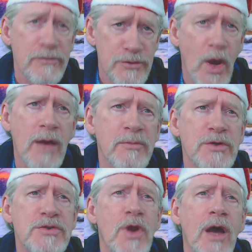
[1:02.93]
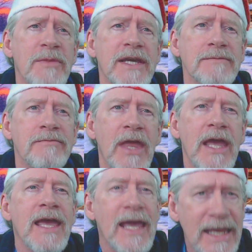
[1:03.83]
drummers drumming,
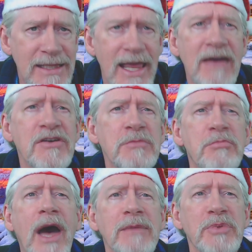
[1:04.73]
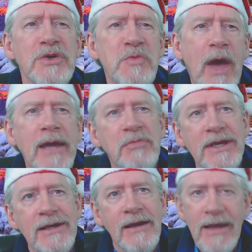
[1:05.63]
eleven pipers
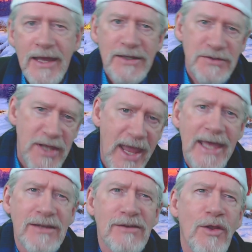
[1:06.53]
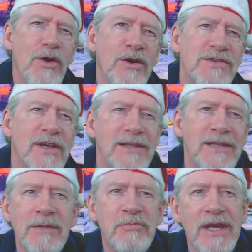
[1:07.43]
piping, ten lords a
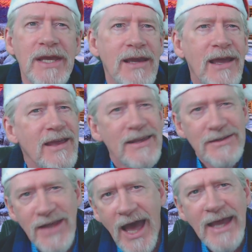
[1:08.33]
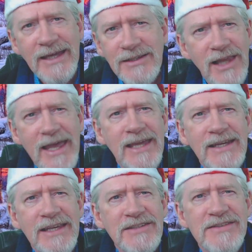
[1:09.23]
leaping, nine
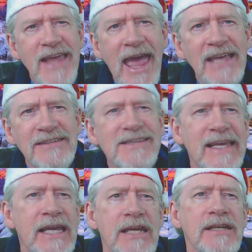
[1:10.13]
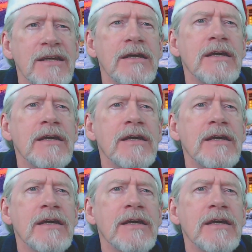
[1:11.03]
ladies dancing,